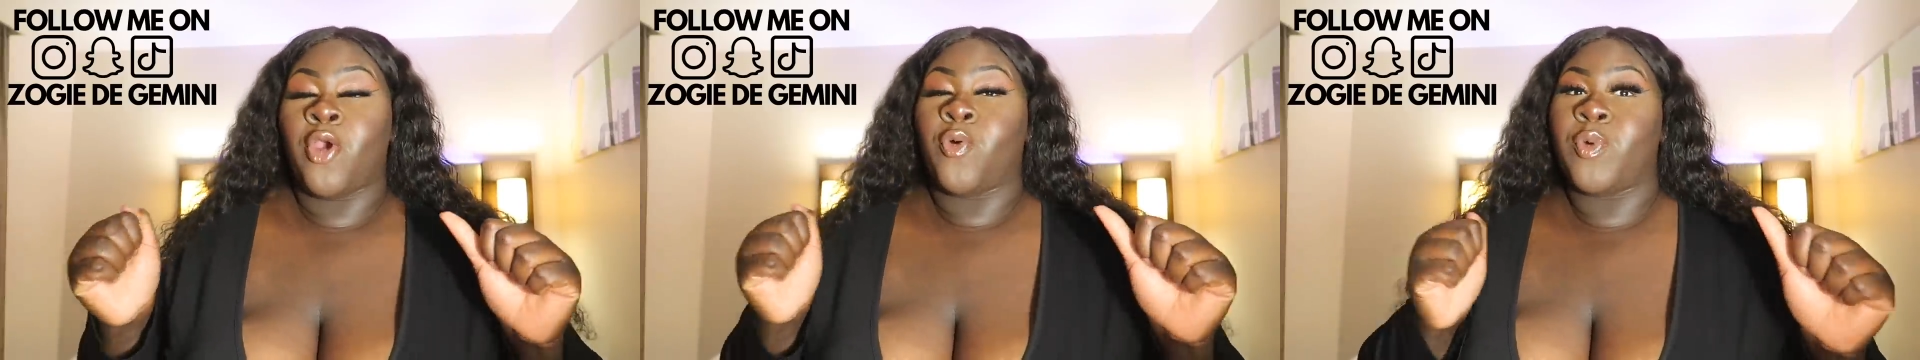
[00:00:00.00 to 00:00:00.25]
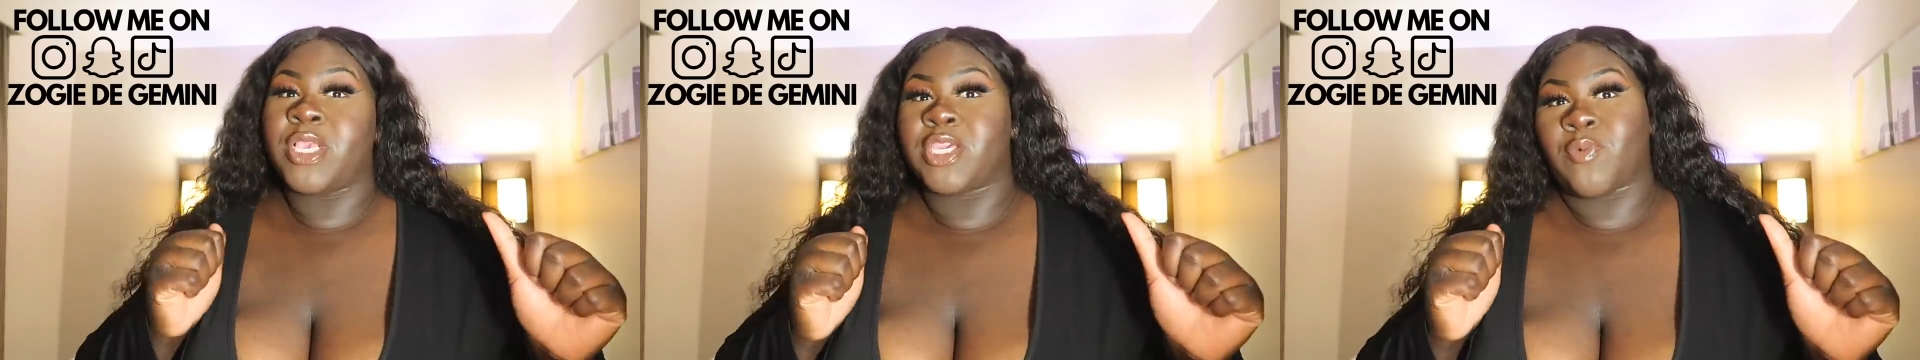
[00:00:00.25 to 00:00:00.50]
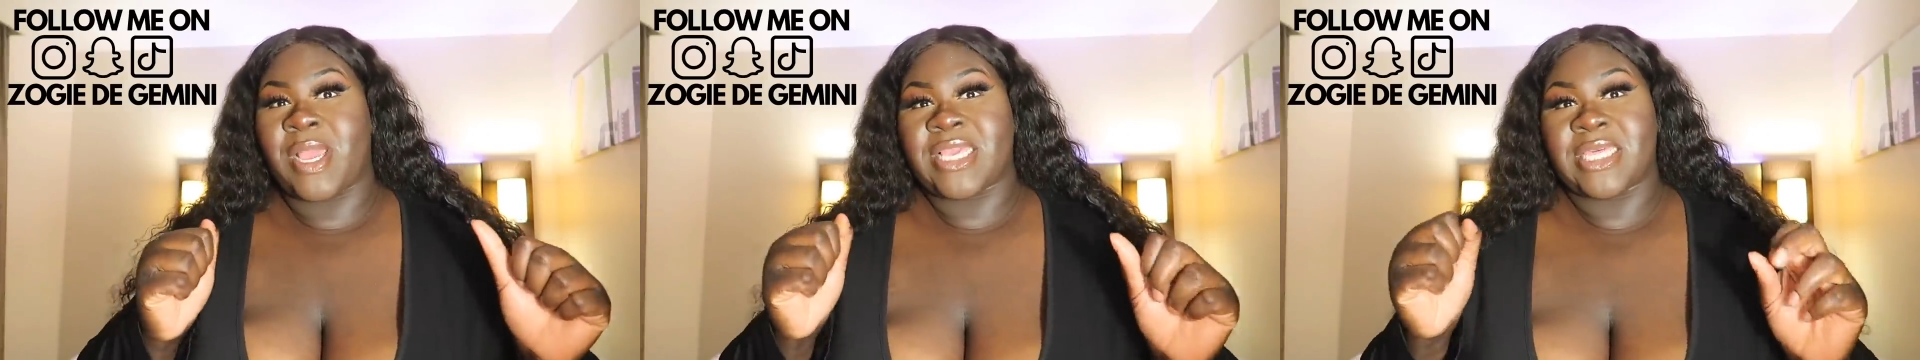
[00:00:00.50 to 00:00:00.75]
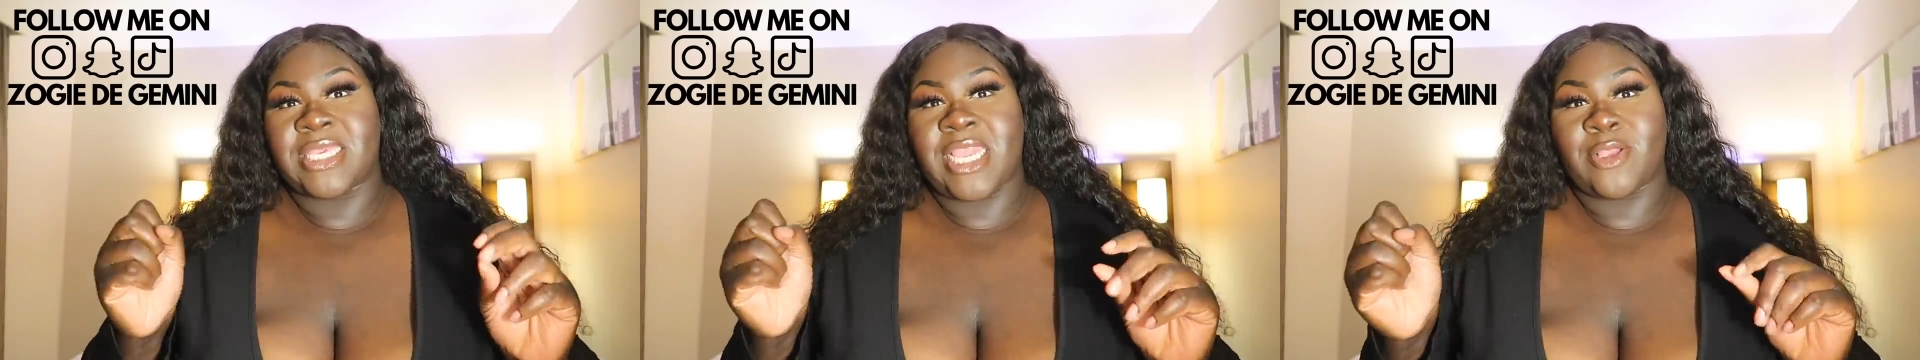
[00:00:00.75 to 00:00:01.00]
which is why
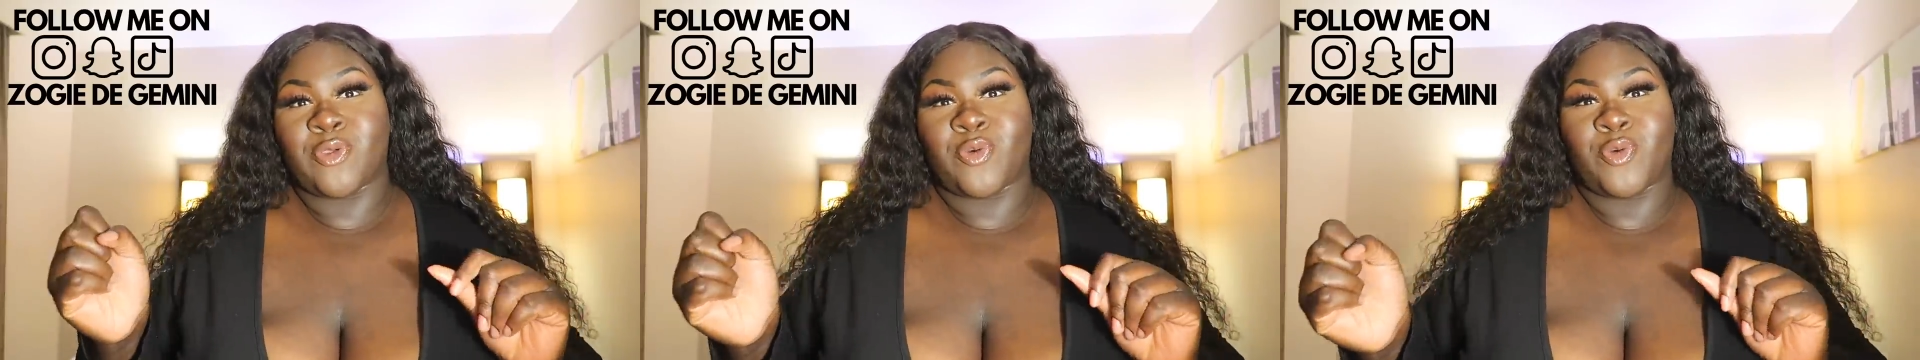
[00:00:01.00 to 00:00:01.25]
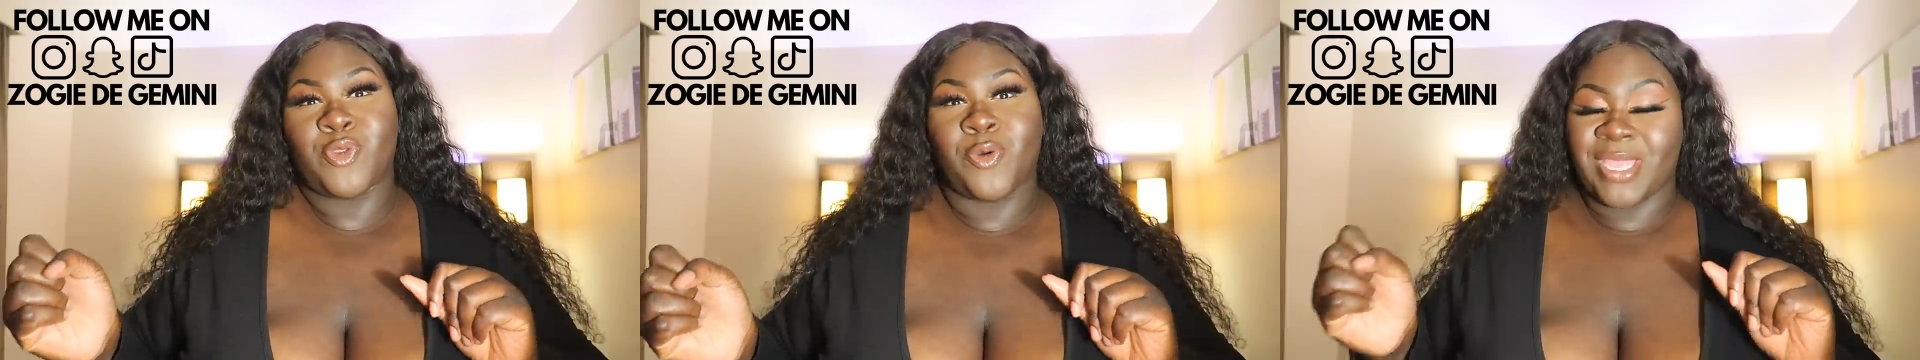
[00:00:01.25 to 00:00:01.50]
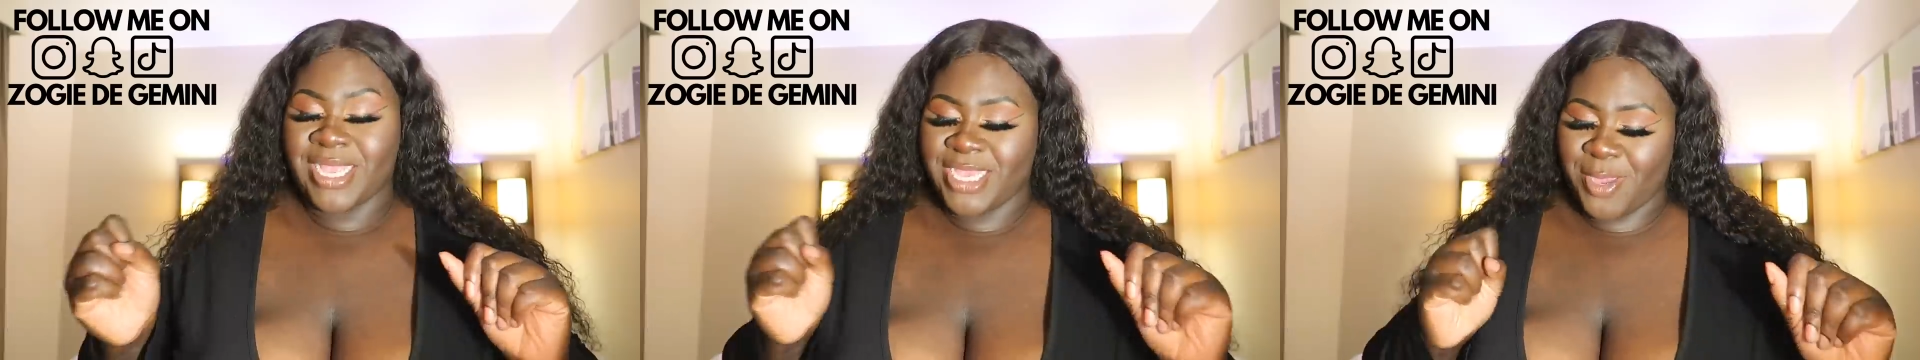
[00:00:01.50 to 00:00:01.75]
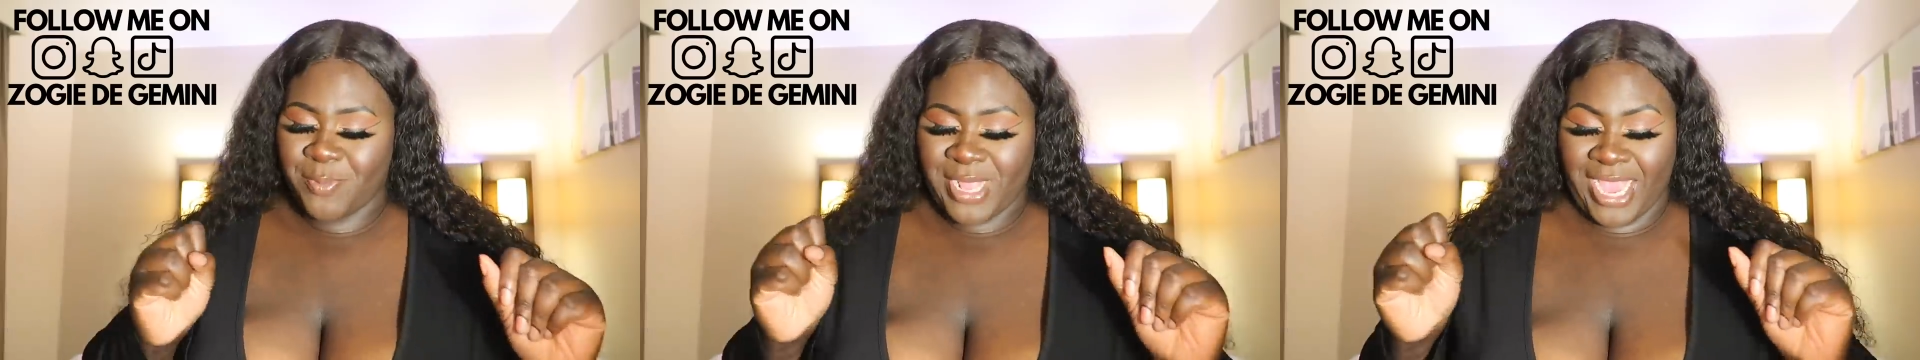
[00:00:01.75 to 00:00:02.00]
this channel is called Zogie the
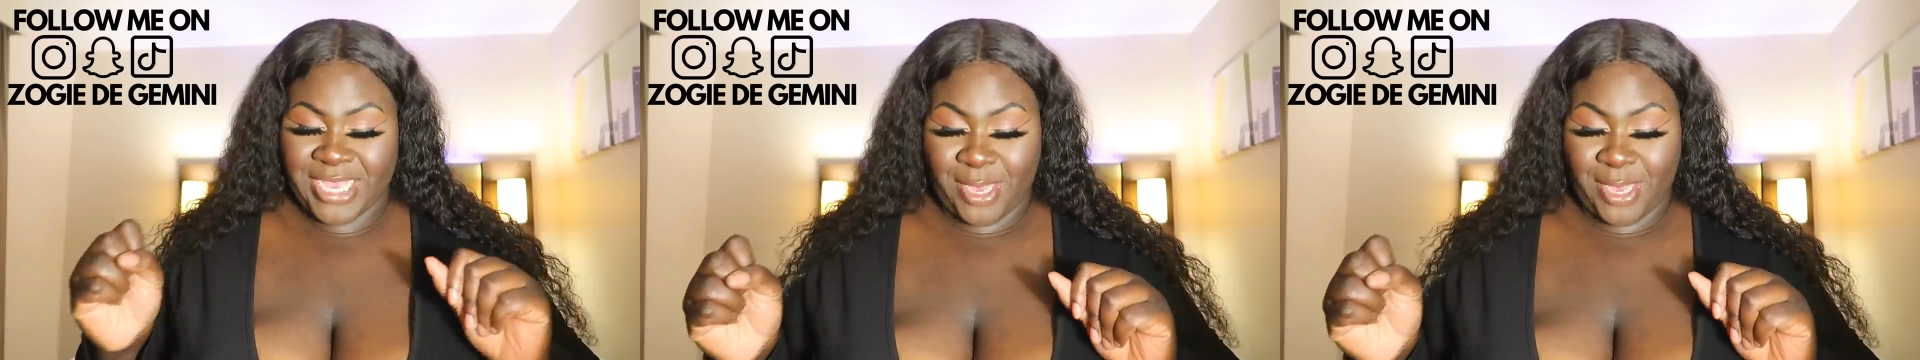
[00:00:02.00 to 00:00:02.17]
Gemini